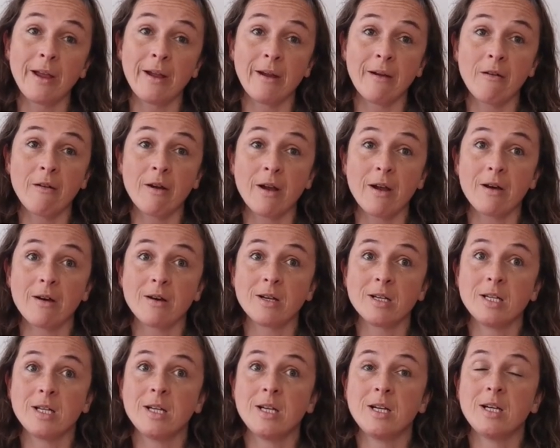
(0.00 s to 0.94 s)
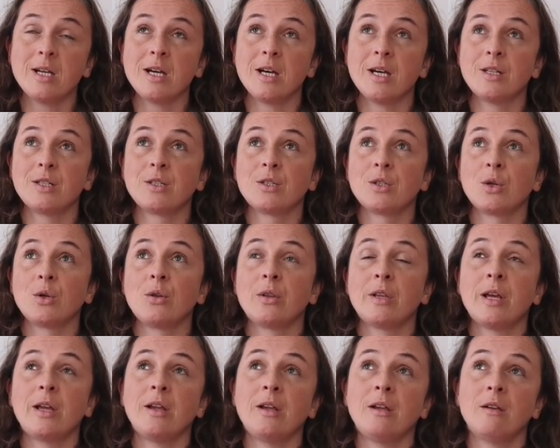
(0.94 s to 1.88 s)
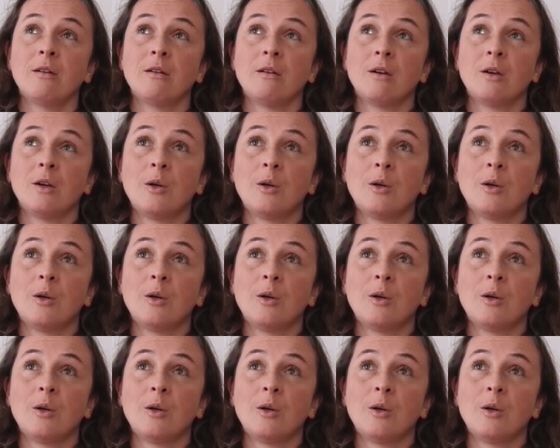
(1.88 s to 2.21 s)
area, and so they,